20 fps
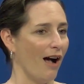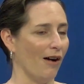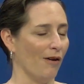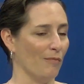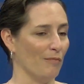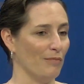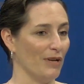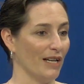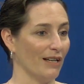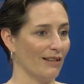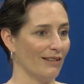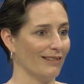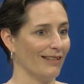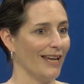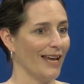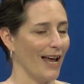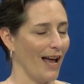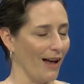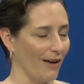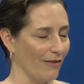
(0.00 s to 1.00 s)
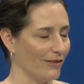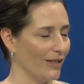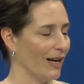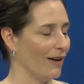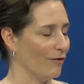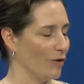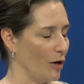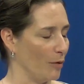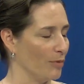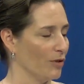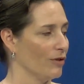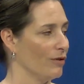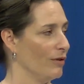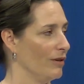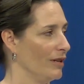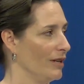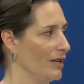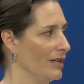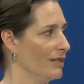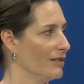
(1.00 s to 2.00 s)
because they have to have
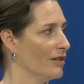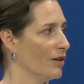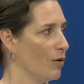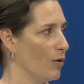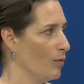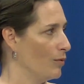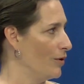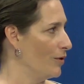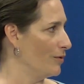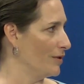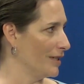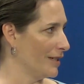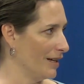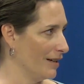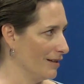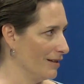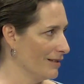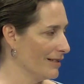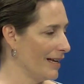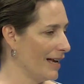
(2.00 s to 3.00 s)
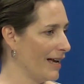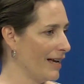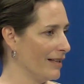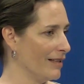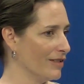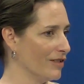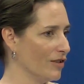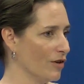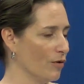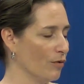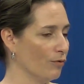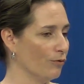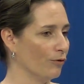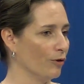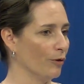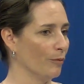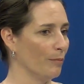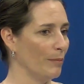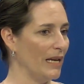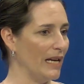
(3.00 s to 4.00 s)
opportunities to hone those skills. And so
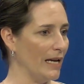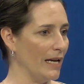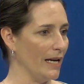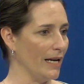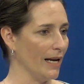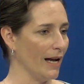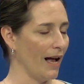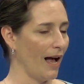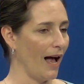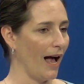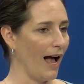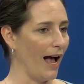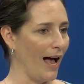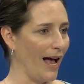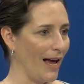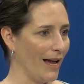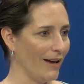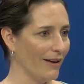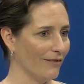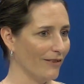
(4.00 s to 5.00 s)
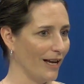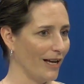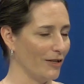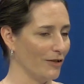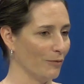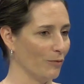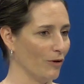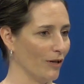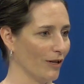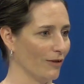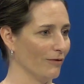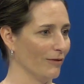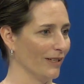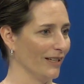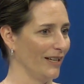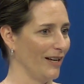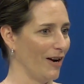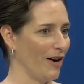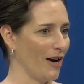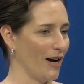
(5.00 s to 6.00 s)
for me, I have had to work
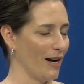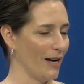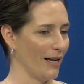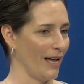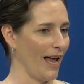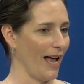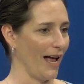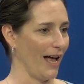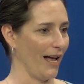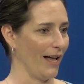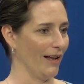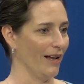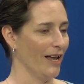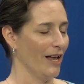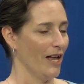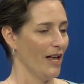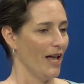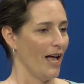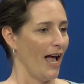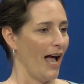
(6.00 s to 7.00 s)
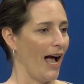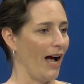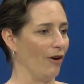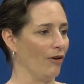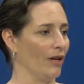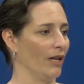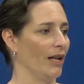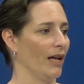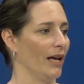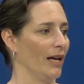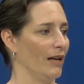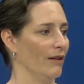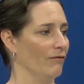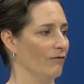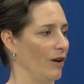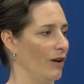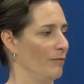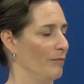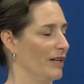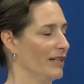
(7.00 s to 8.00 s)
really hard at how can I
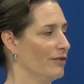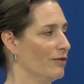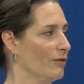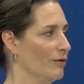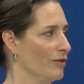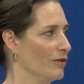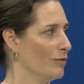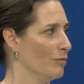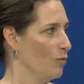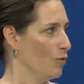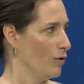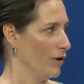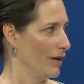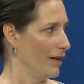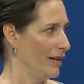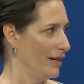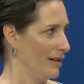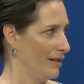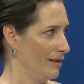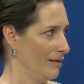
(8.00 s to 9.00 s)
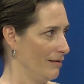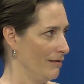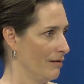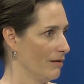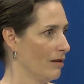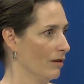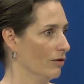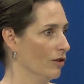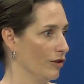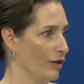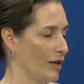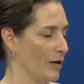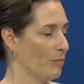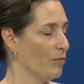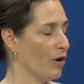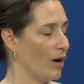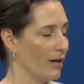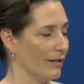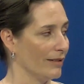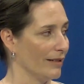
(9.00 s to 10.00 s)
involve my students more in the learning
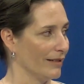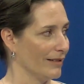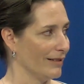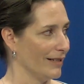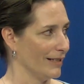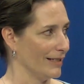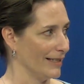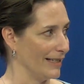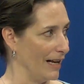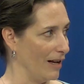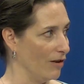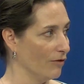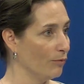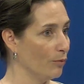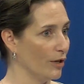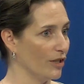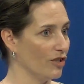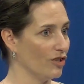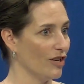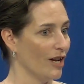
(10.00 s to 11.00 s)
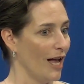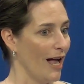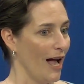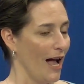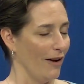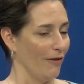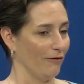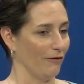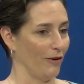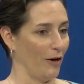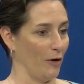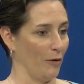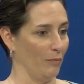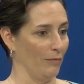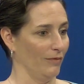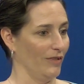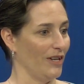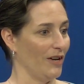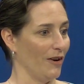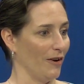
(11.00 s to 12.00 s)
process itself, which
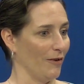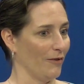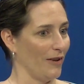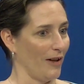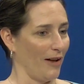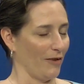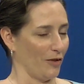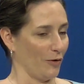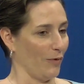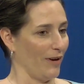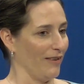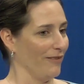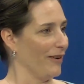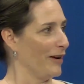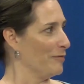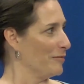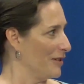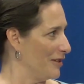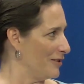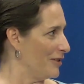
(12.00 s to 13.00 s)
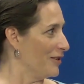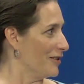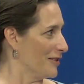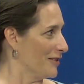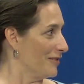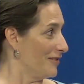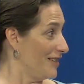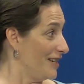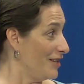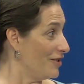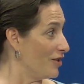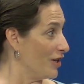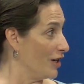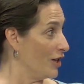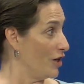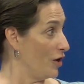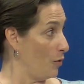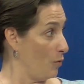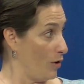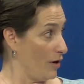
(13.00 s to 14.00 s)
from, at 25 plus years of
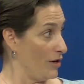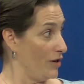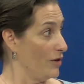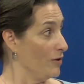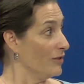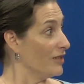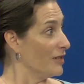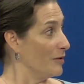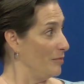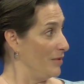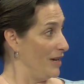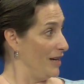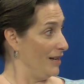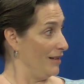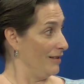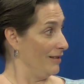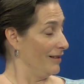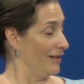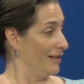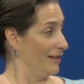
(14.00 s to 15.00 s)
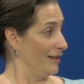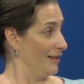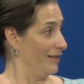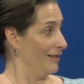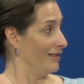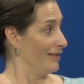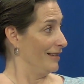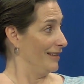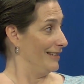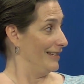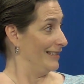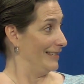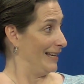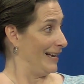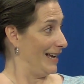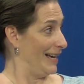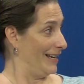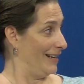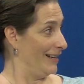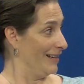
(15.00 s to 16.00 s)
teaching, we're used to being the
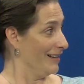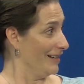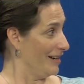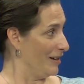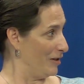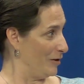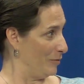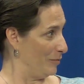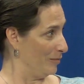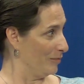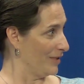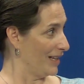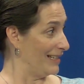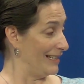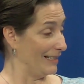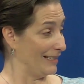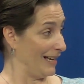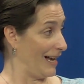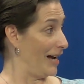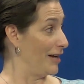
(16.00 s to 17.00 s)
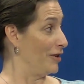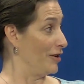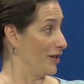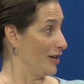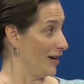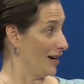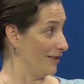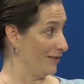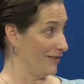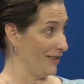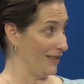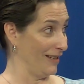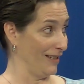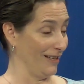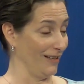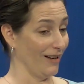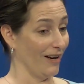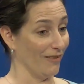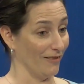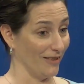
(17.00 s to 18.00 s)
designer of
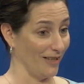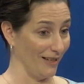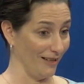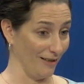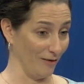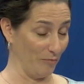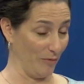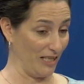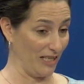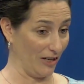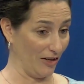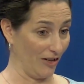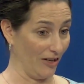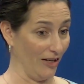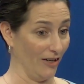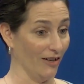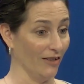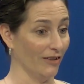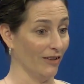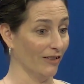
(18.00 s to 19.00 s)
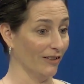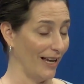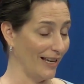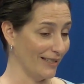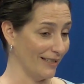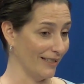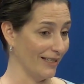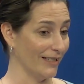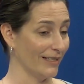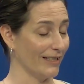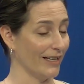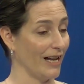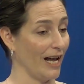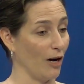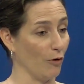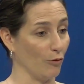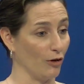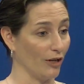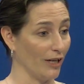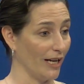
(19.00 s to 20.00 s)
the material and the lessons and
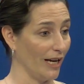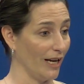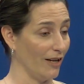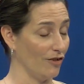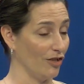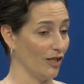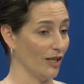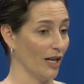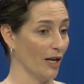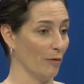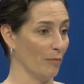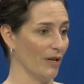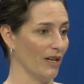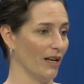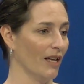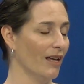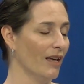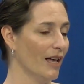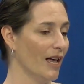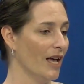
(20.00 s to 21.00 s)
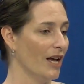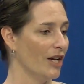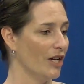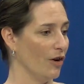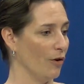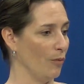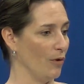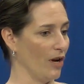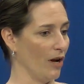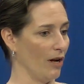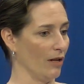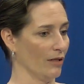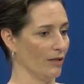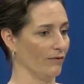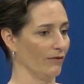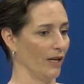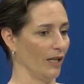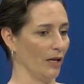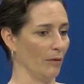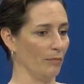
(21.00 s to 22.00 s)
how we're engaging them. And, we all
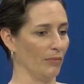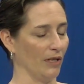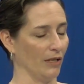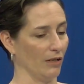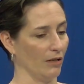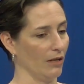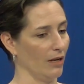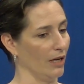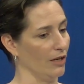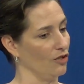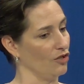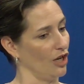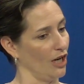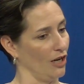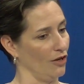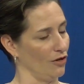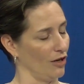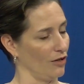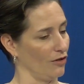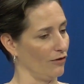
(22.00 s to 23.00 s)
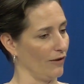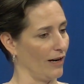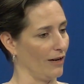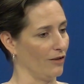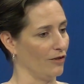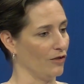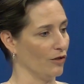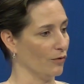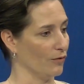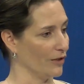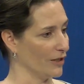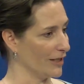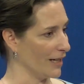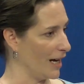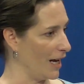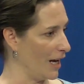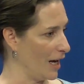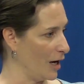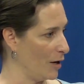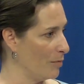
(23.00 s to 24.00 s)
develop and change our strategy over
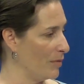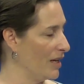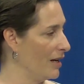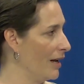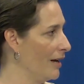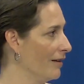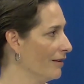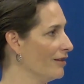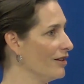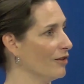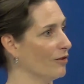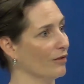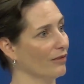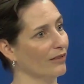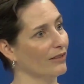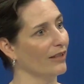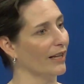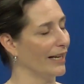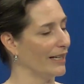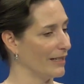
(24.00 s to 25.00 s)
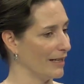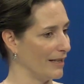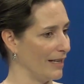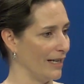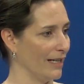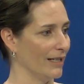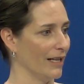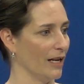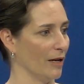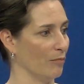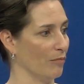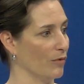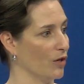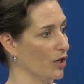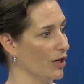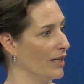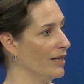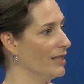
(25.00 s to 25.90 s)
time. And I, like to think that I'm good at